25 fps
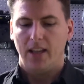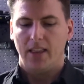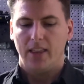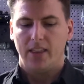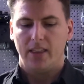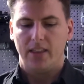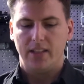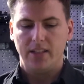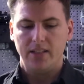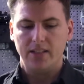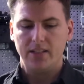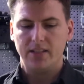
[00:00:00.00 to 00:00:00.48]

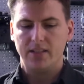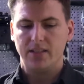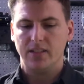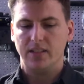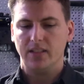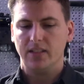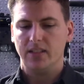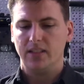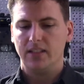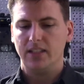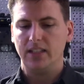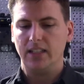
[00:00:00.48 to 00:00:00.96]
This
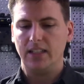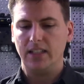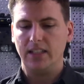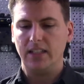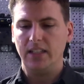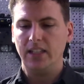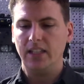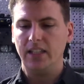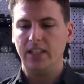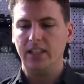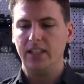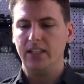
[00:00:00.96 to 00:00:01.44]

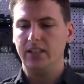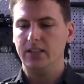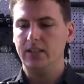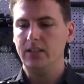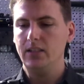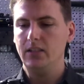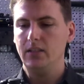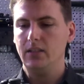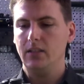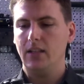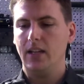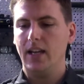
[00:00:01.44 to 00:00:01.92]
gun
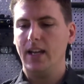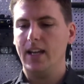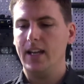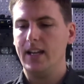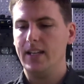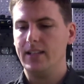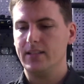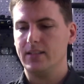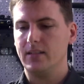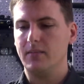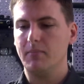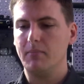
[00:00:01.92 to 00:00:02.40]
here
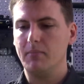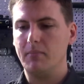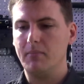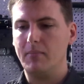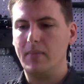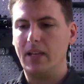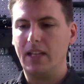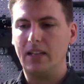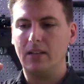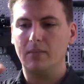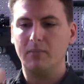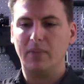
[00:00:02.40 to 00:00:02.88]
has a
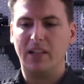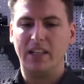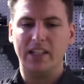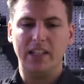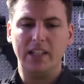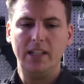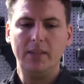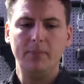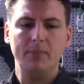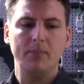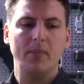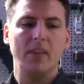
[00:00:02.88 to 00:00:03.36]
metal
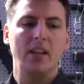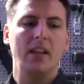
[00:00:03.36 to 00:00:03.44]
body